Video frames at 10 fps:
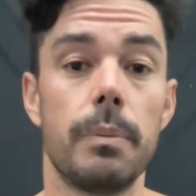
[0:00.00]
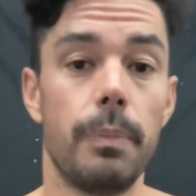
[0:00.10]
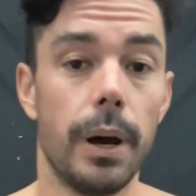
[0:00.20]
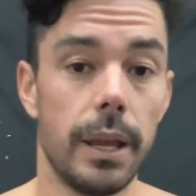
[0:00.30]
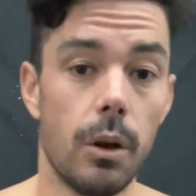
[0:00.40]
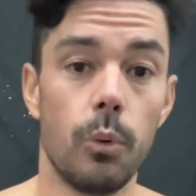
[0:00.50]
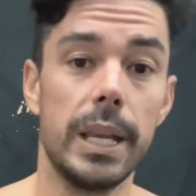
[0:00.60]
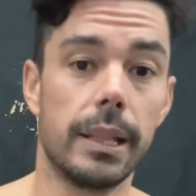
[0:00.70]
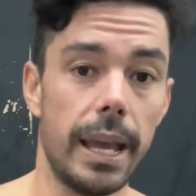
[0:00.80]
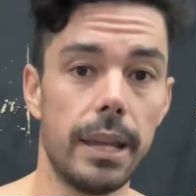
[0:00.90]
But a
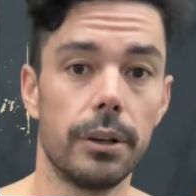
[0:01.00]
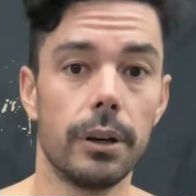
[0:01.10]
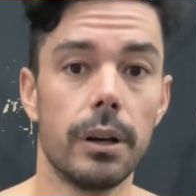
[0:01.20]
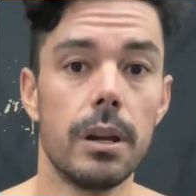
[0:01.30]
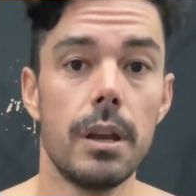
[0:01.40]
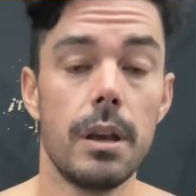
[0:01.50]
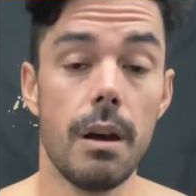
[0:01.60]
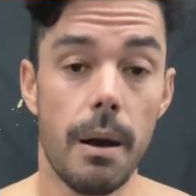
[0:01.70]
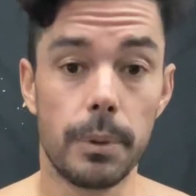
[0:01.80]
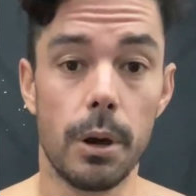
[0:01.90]
week later,
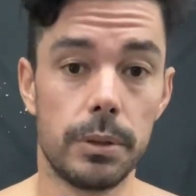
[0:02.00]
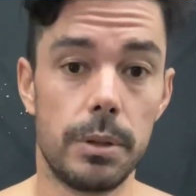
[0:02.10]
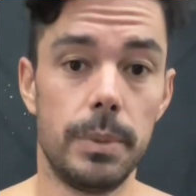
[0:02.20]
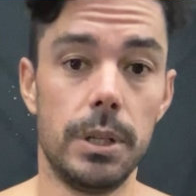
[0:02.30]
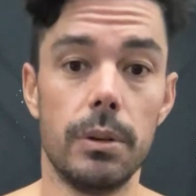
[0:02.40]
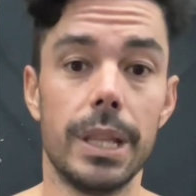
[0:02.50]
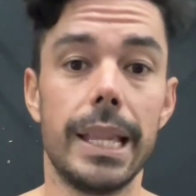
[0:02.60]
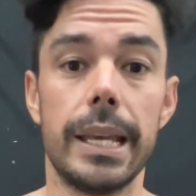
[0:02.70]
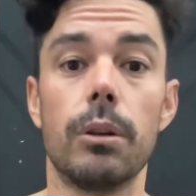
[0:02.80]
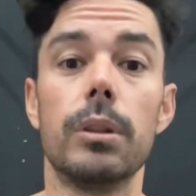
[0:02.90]
I'm going to be doing the
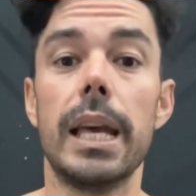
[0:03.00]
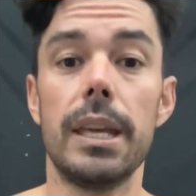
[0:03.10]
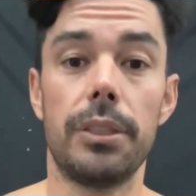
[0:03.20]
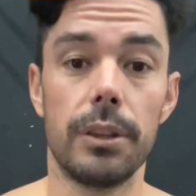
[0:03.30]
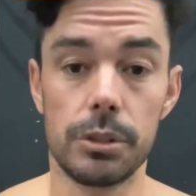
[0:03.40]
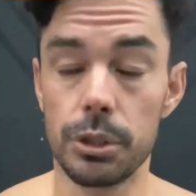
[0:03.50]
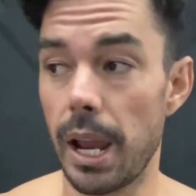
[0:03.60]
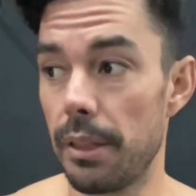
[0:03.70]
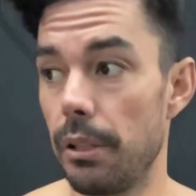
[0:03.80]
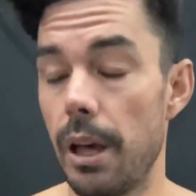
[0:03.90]
Lake Olathe
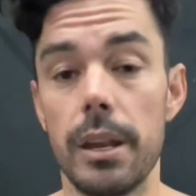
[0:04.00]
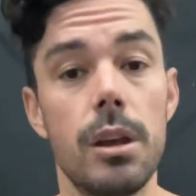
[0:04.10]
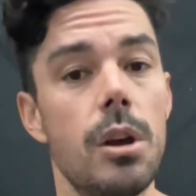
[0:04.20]
triathlon,